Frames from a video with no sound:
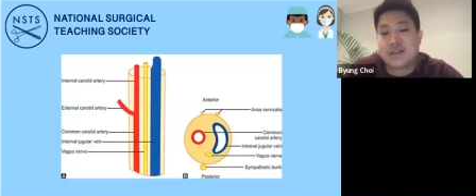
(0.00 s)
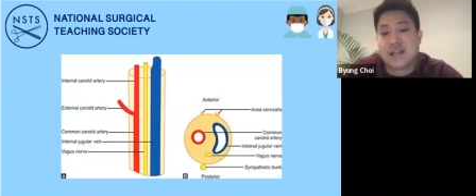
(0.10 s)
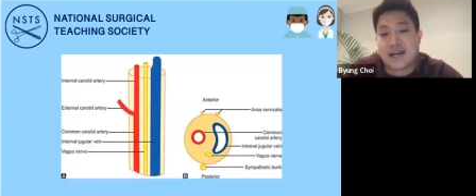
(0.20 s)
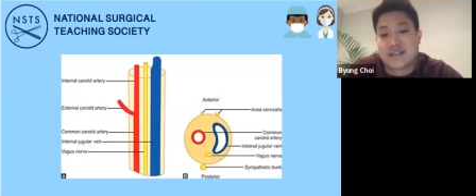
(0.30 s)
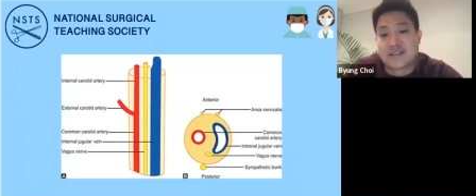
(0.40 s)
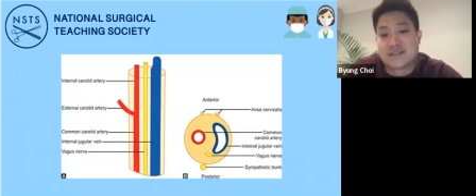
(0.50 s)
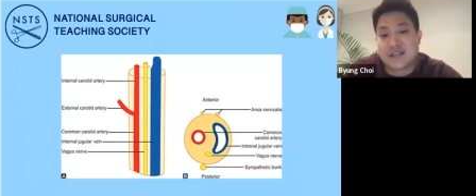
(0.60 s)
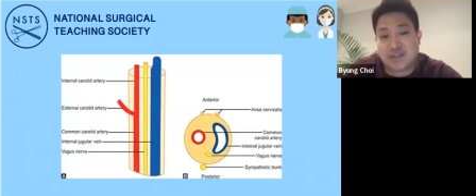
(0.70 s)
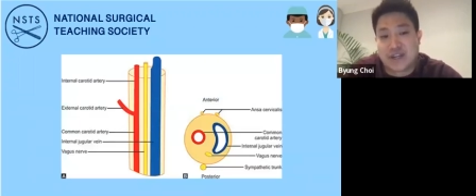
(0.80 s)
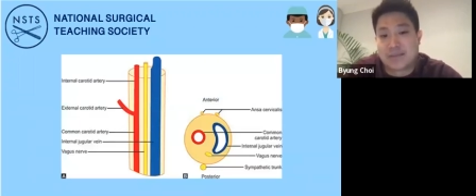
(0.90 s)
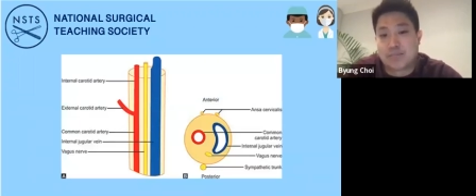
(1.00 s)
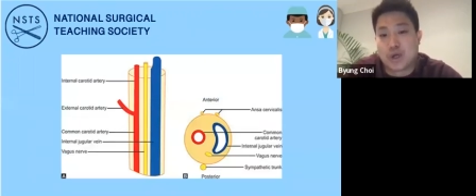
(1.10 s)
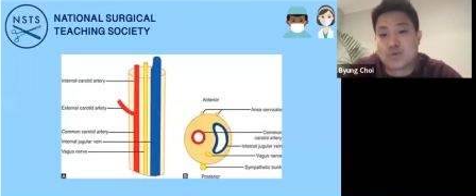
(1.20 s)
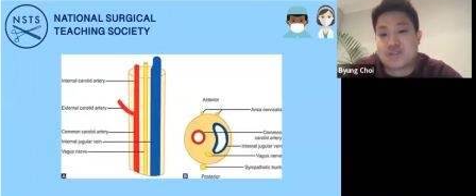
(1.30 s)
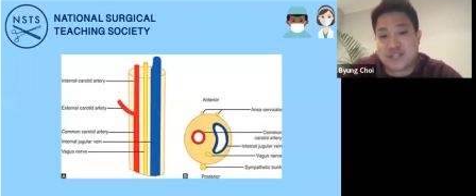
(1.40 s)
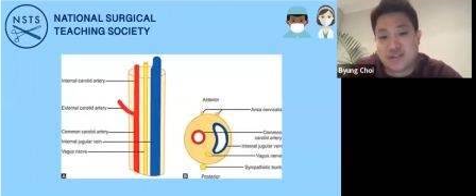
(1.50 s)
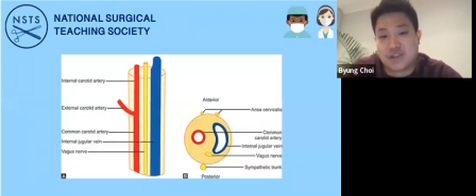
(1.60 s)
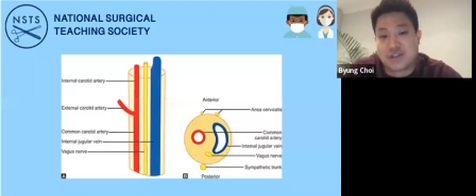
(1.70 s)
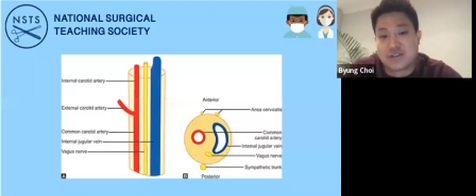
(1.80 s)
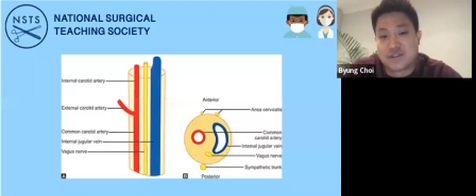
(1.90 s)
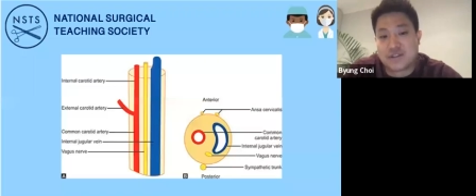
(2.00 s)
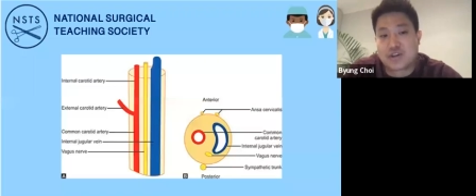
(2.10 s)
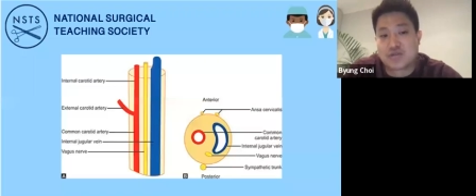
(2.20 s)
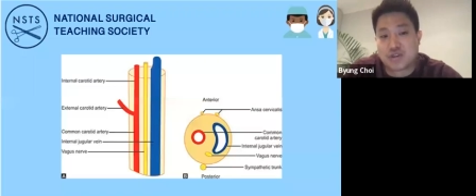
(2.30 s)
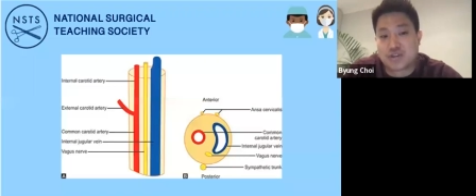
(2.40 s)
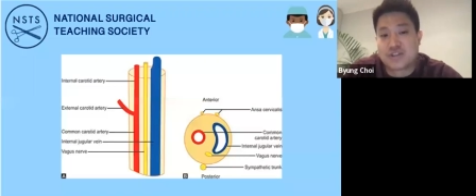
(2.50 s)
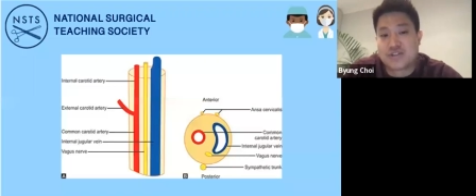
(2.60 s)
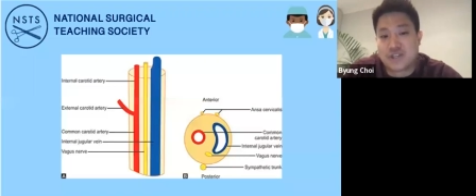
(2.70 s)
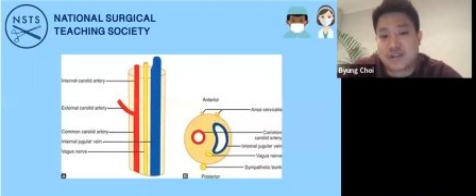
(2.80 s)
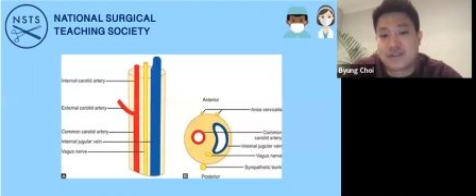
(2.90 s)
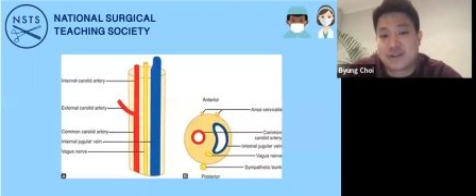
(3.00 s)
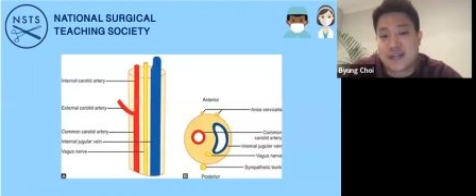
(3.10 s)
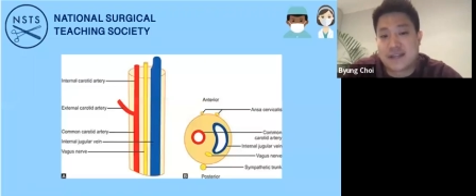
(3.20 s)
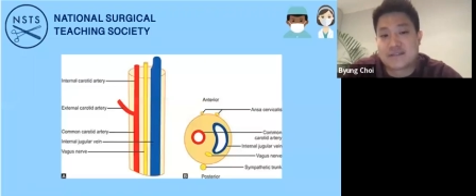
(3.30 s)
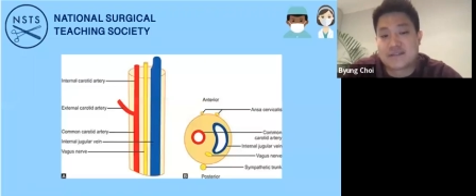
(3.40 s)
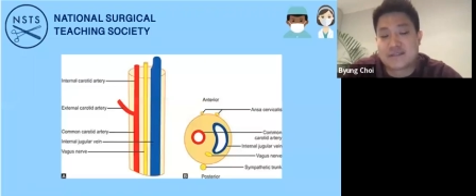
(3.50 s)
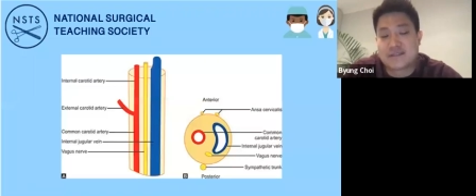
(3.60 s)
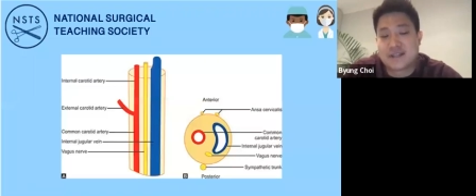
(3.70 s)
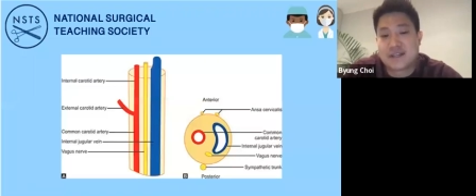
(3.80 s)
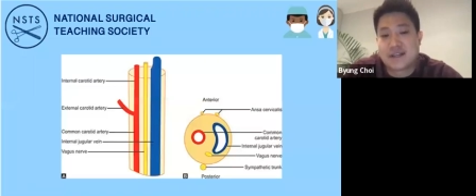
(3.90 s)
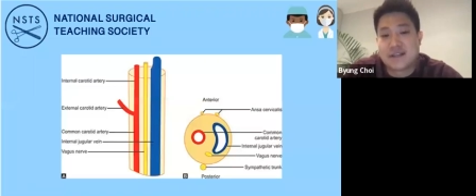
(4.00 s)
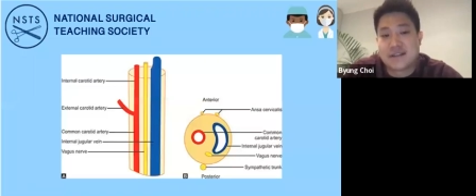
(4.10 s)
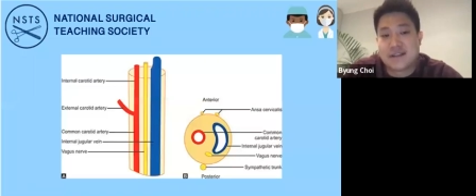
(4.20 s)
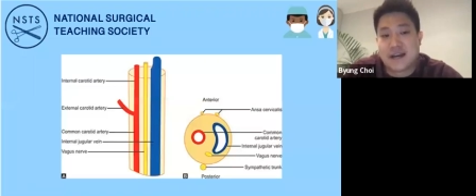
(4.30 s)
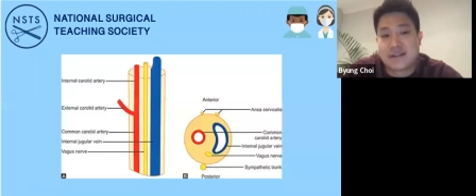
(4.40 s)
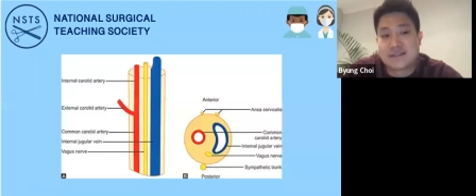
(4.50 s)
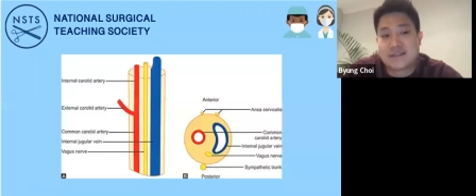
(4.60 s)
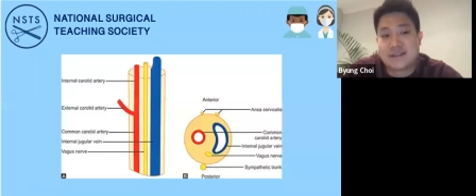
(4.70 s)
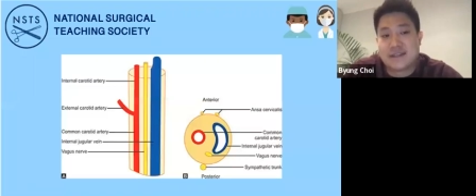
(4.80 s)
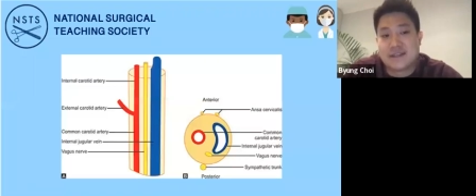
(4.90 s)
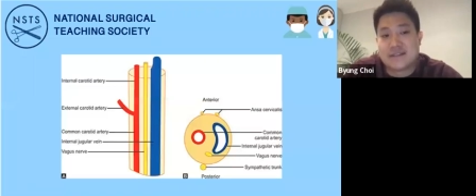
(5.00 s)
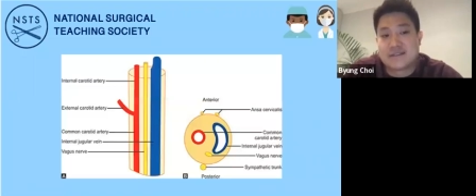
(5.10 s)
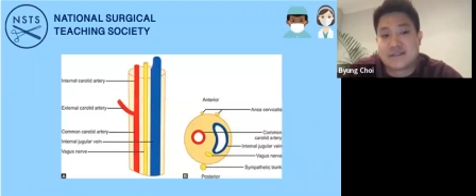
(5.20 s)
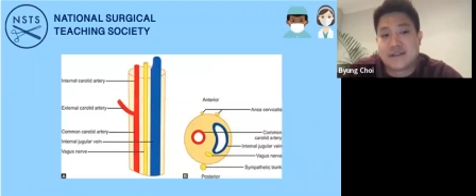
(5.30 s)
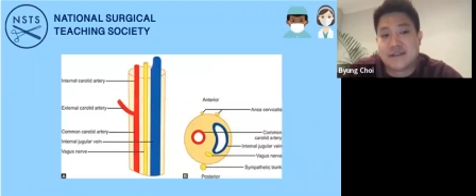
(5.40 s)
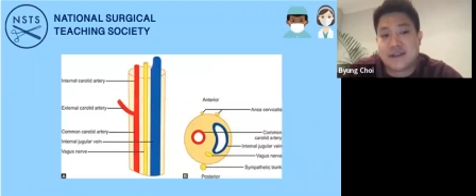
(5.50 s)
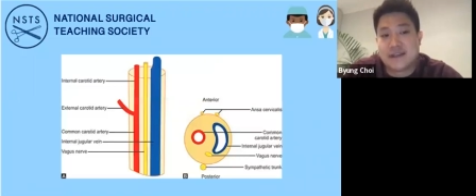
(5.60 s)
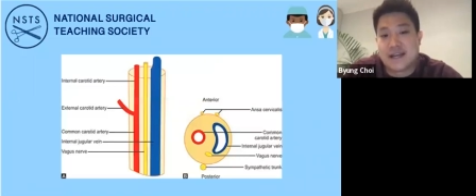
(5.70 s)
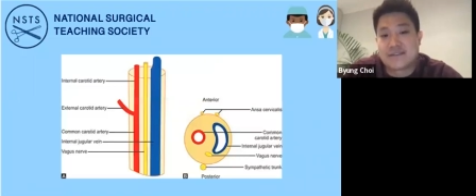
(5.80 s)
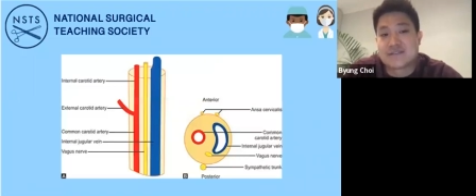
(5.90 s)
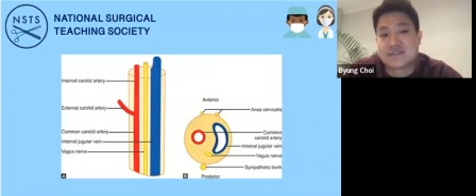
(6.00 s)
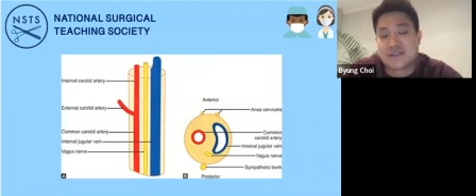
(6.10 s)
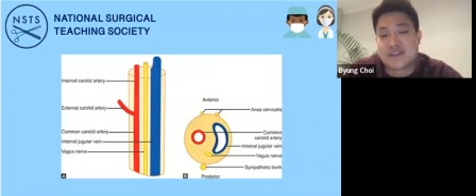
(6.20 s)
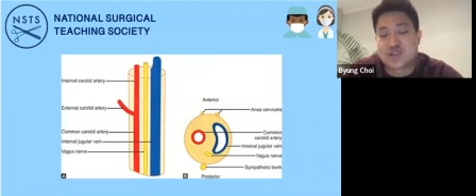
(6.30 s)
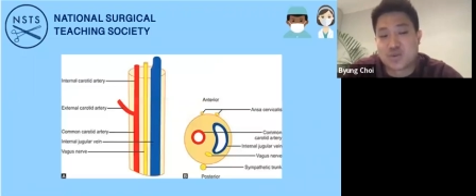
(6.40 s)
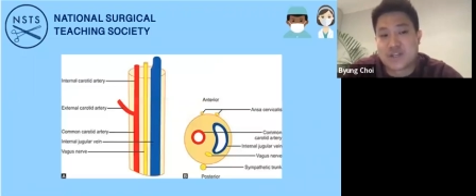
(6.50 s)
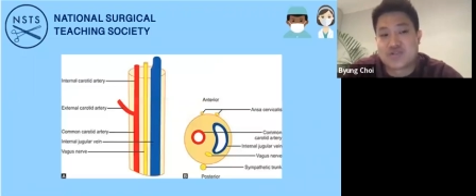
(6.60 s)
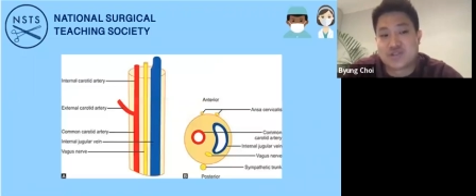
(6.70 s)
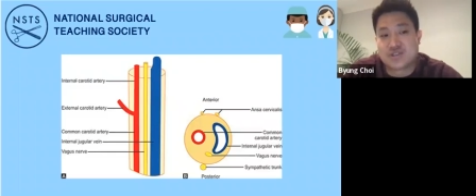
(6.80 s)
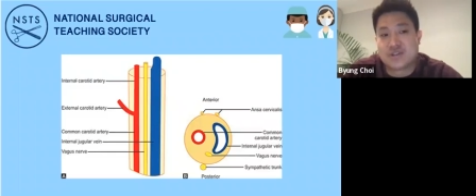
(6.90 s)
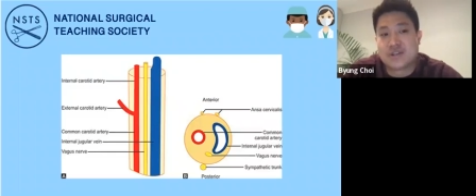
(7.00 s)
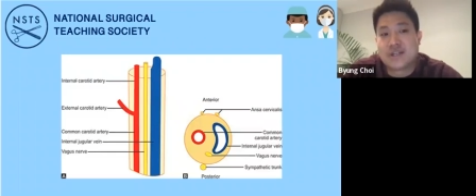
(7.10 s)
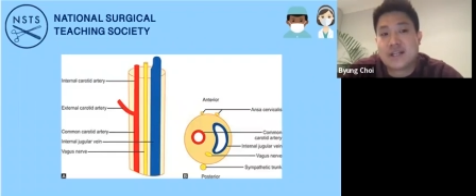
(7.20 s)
lies directly posterior to the carotid sheath. Hence, that is the answer to this question.